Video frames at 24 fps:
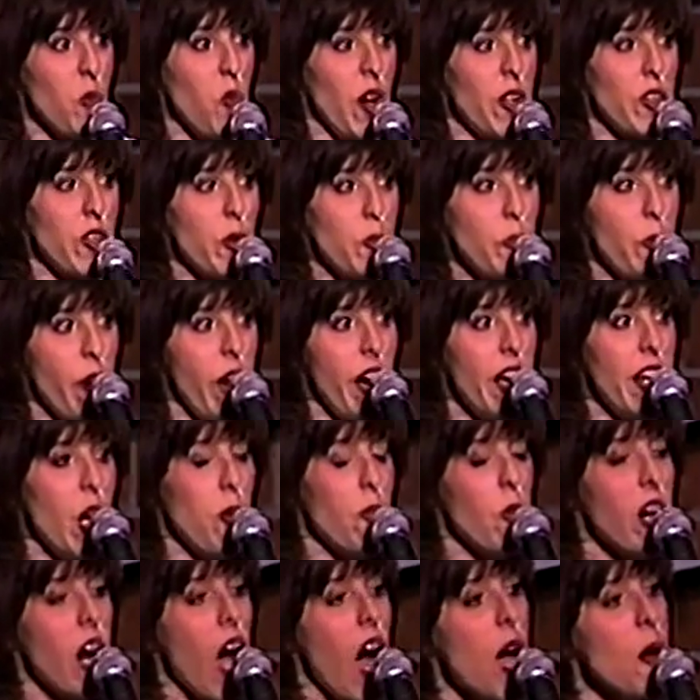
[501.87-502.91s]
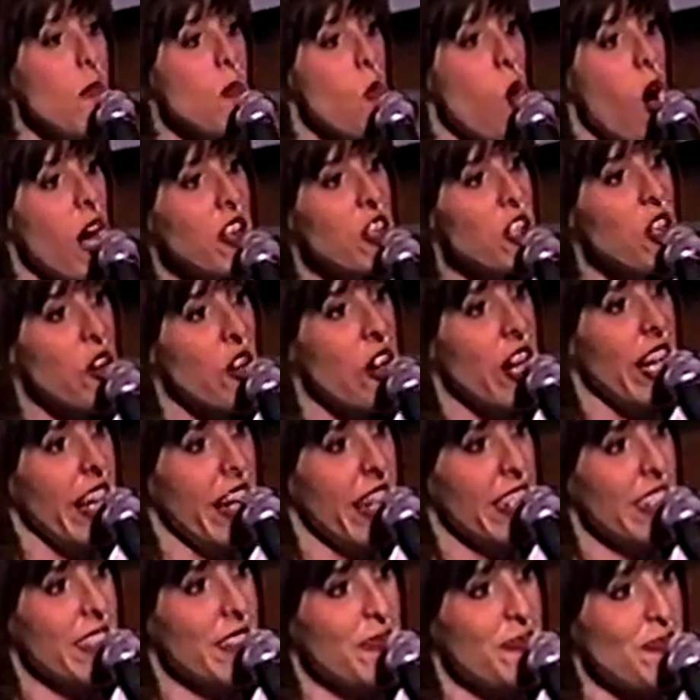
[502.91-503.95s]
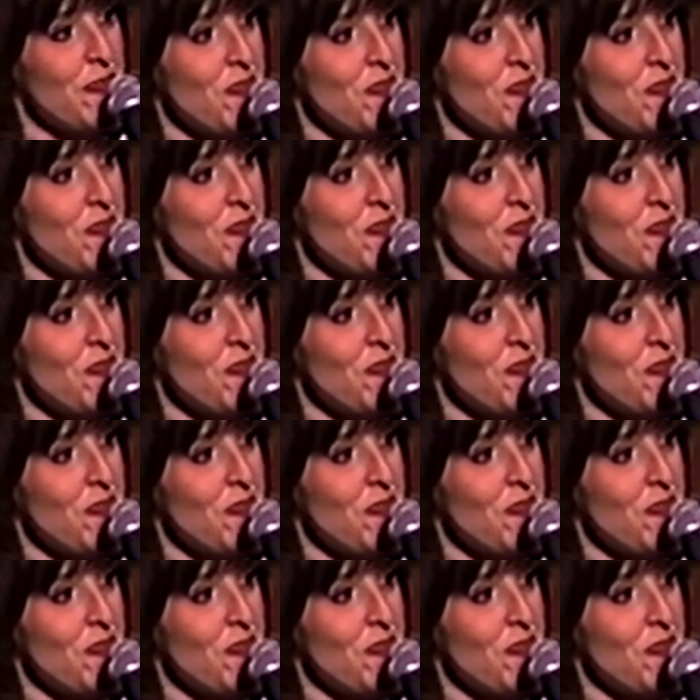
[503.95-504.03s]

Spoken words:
Wonder Bread. And what I'm wondering...